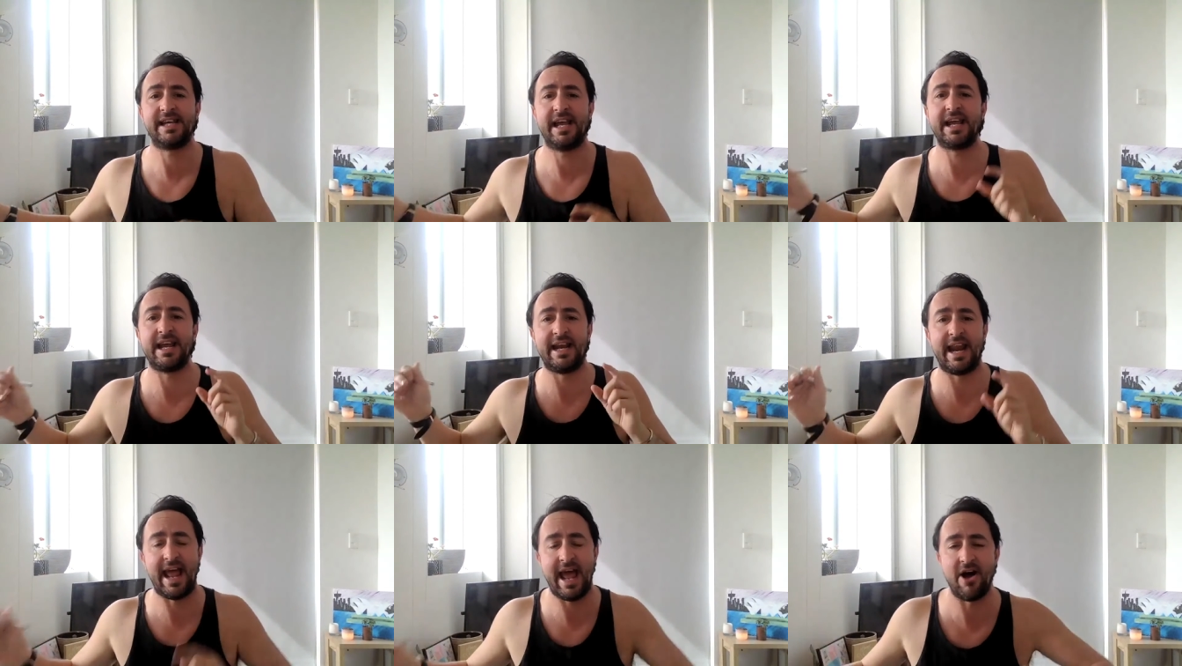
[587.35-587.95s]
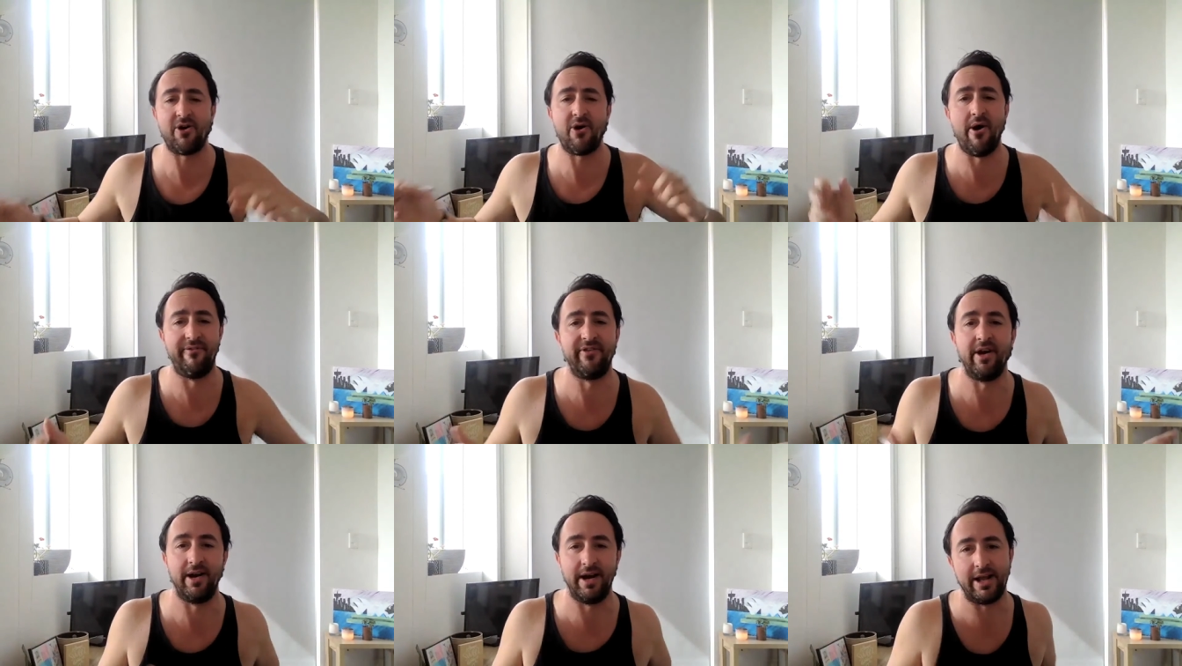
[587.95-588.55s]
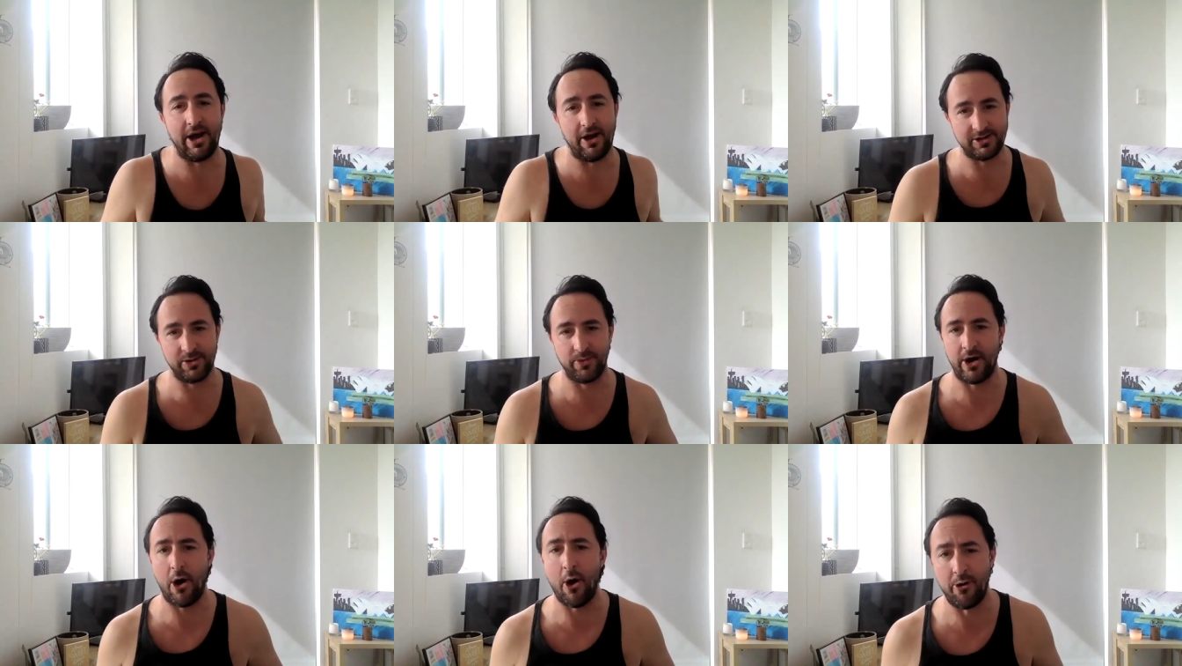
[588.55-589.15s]
He can now confidently go
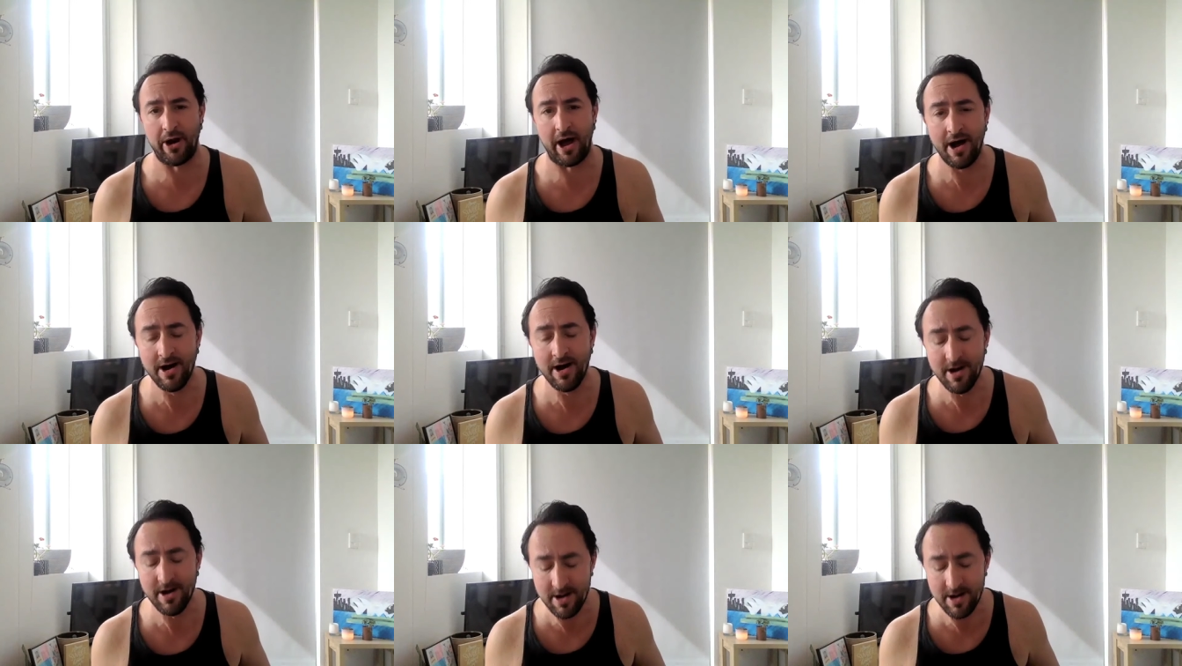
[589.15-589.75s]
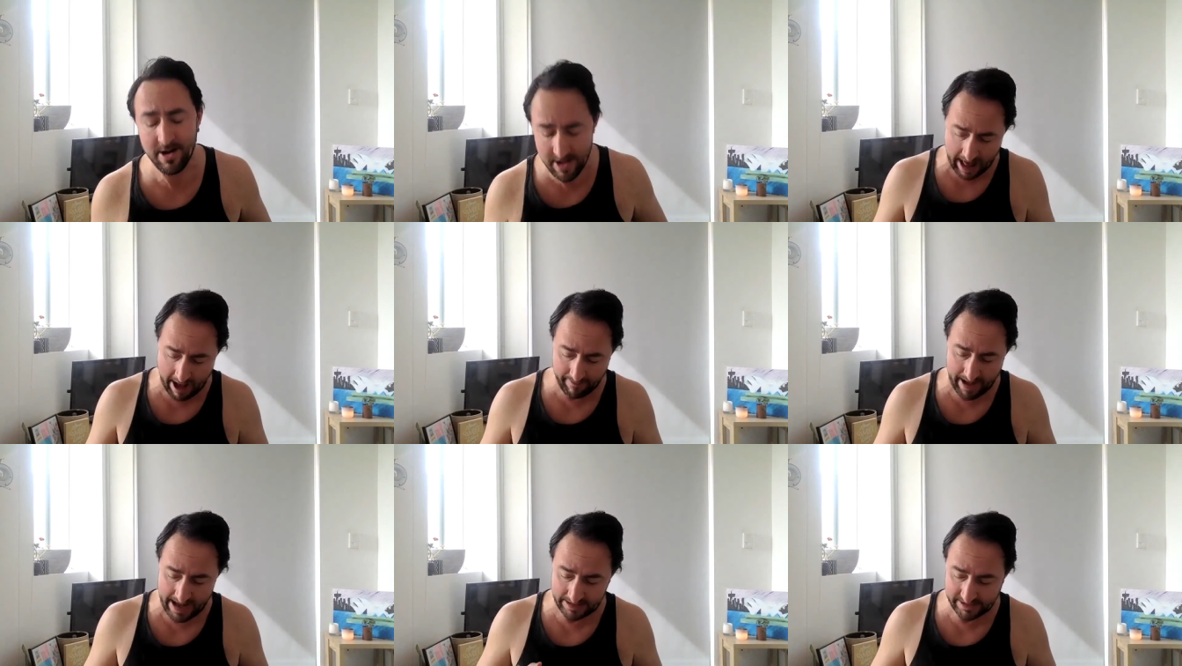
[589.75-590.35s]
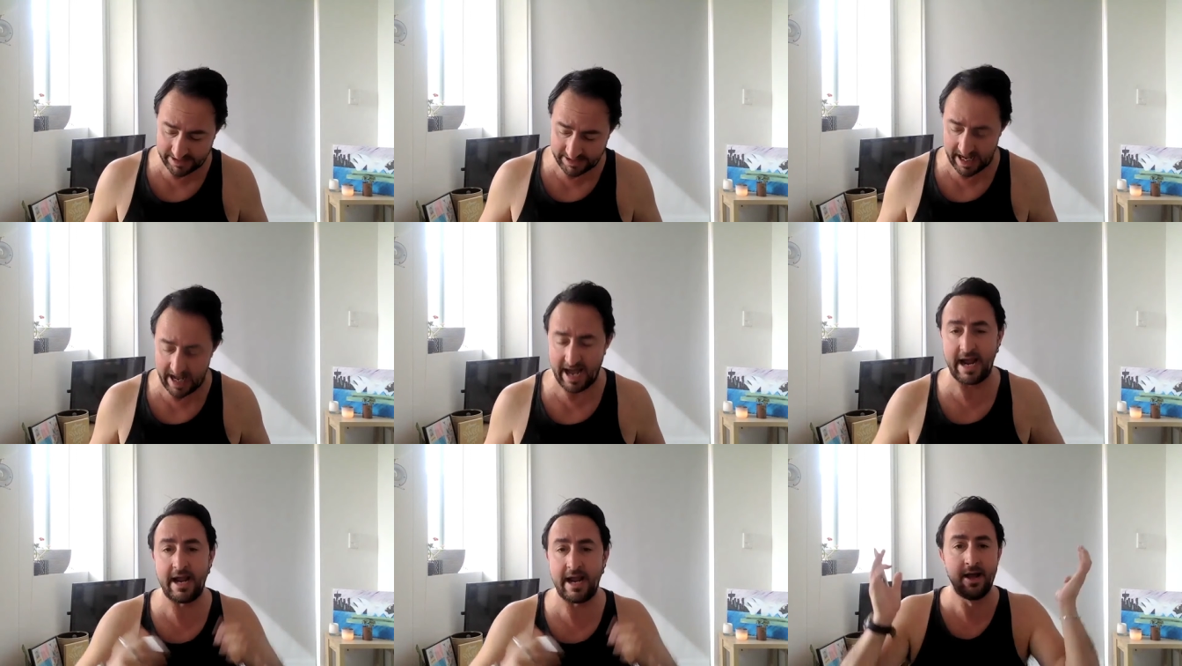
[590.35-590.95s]
to an owner and
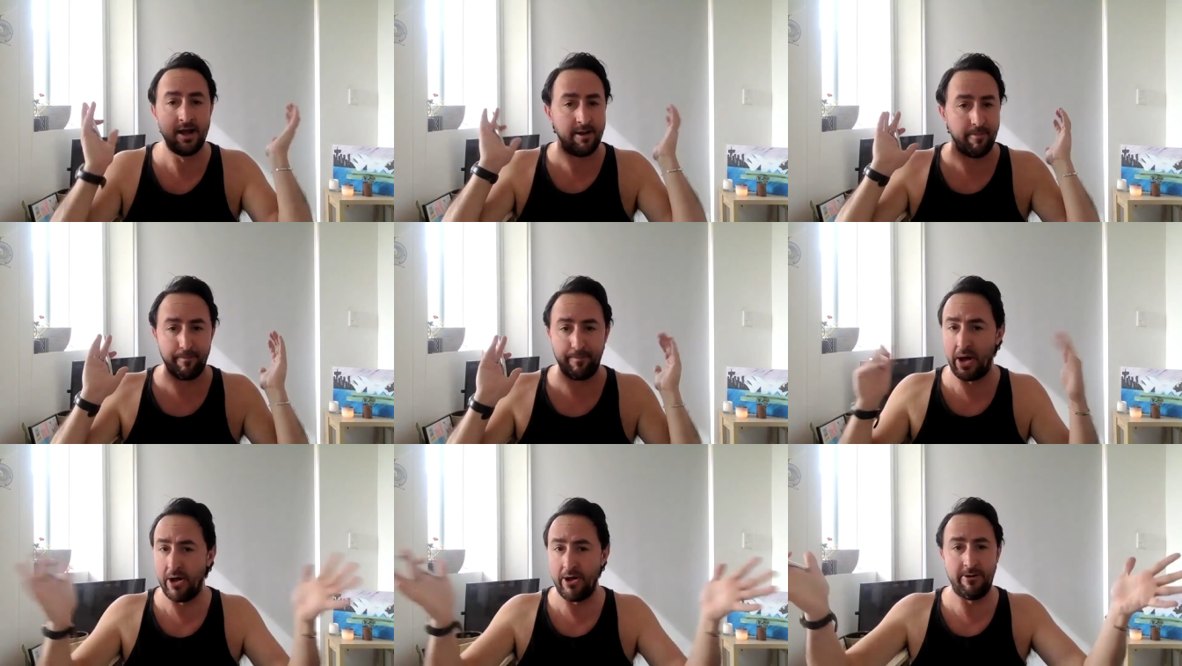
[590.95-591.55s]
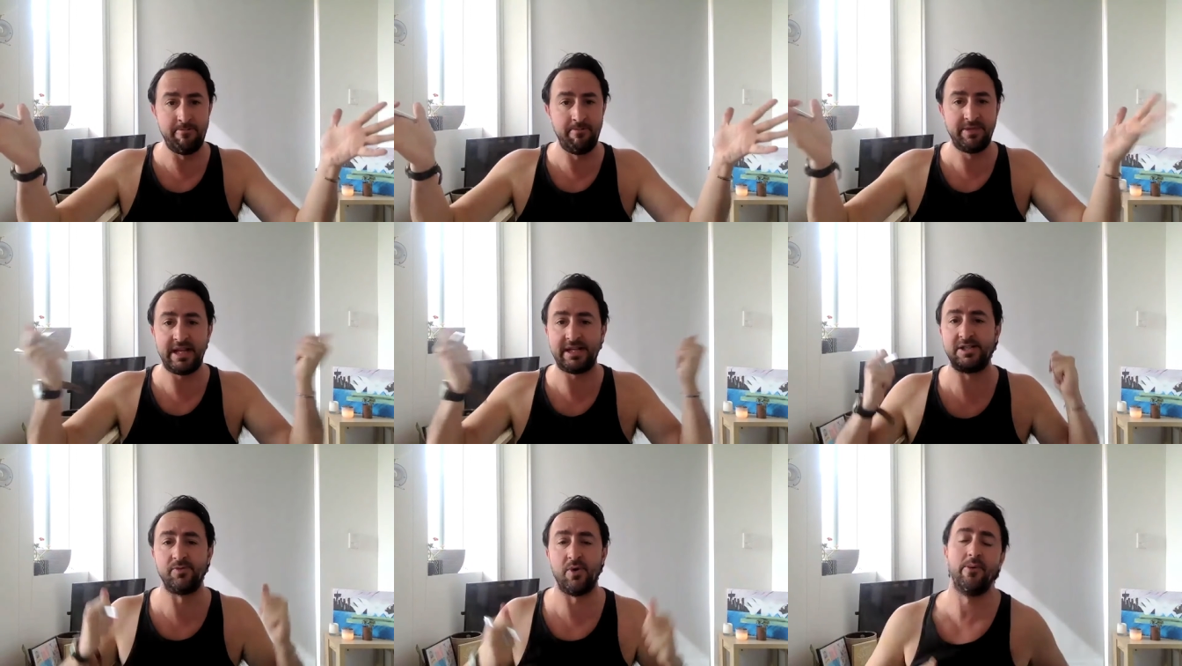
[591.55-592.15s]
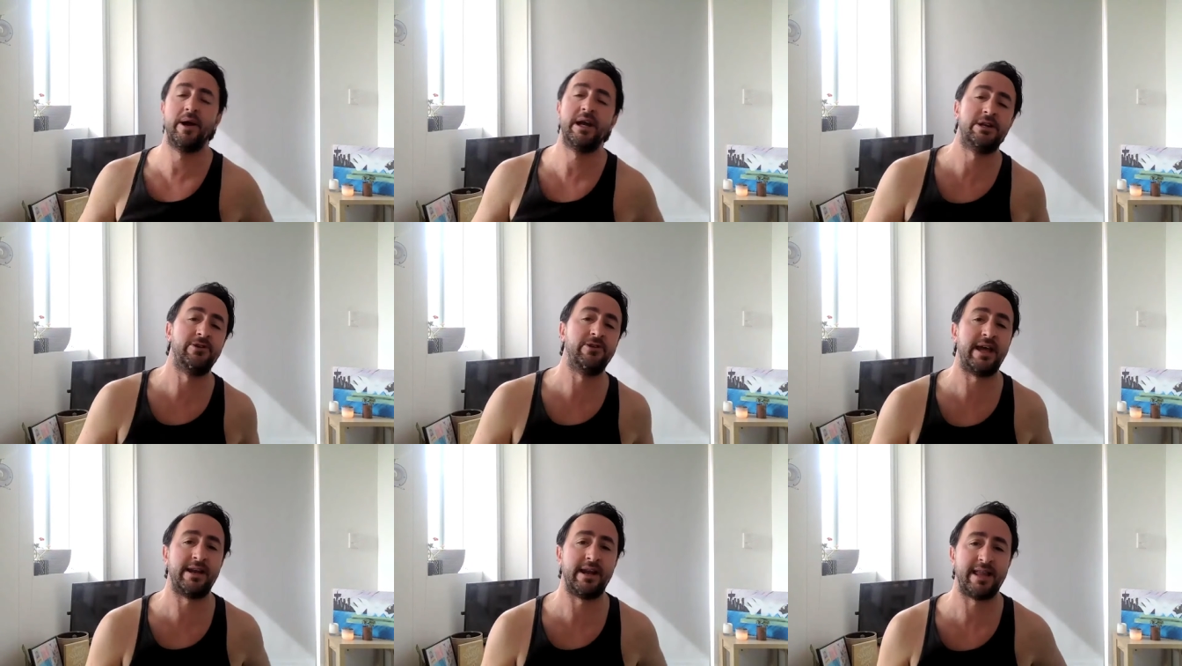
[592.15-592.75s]
say, boom, this is what we
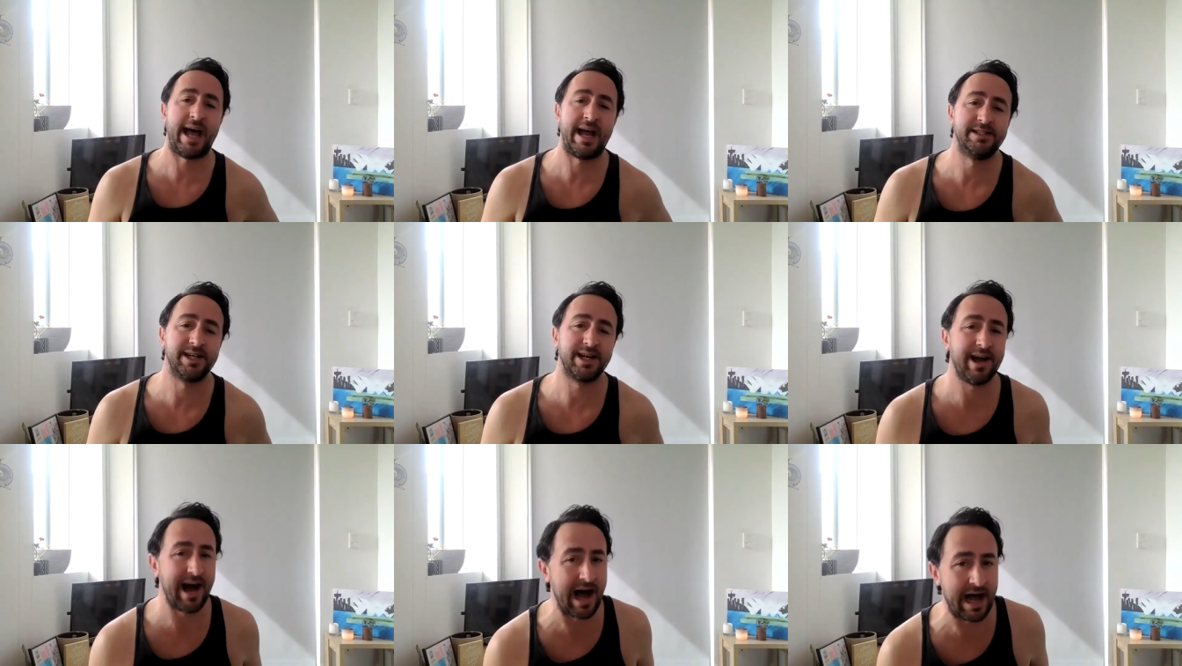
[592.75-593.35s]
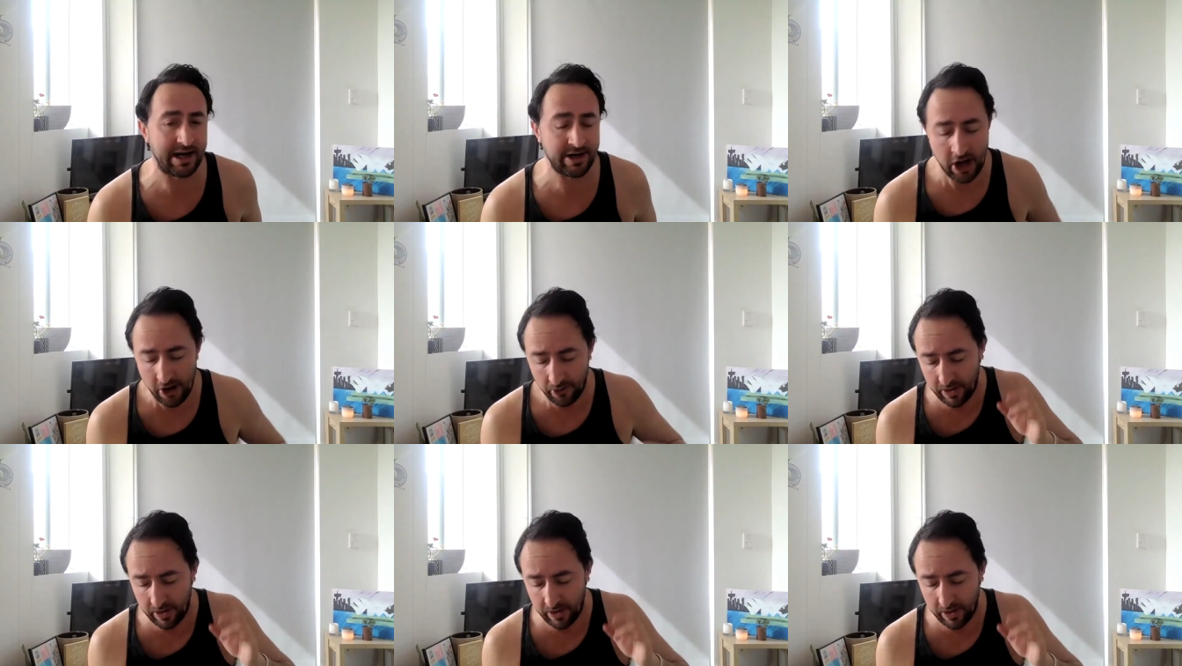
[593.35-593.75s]
do that another agent can't.